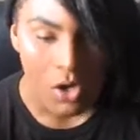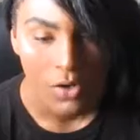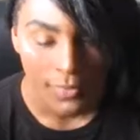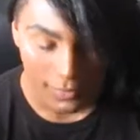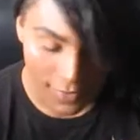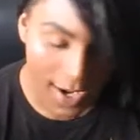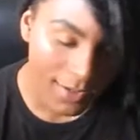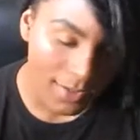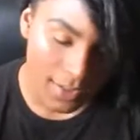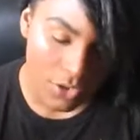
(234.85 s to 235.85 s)
And
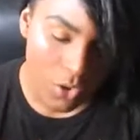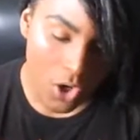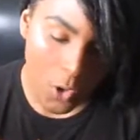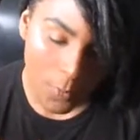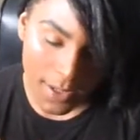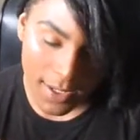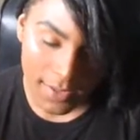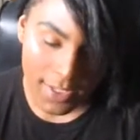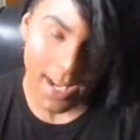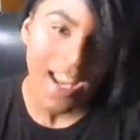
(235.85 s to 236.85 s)
finally, the door opened,
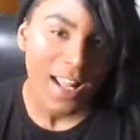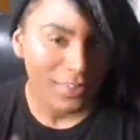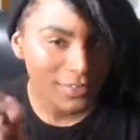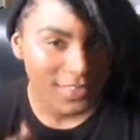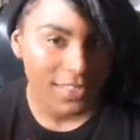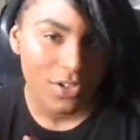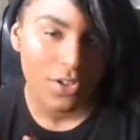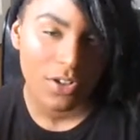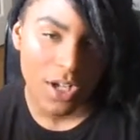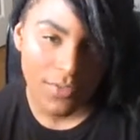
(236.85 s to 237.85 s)
and I kind of listened in on
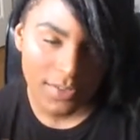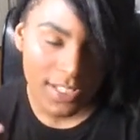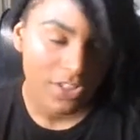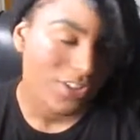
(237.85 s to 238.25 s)
their conversation.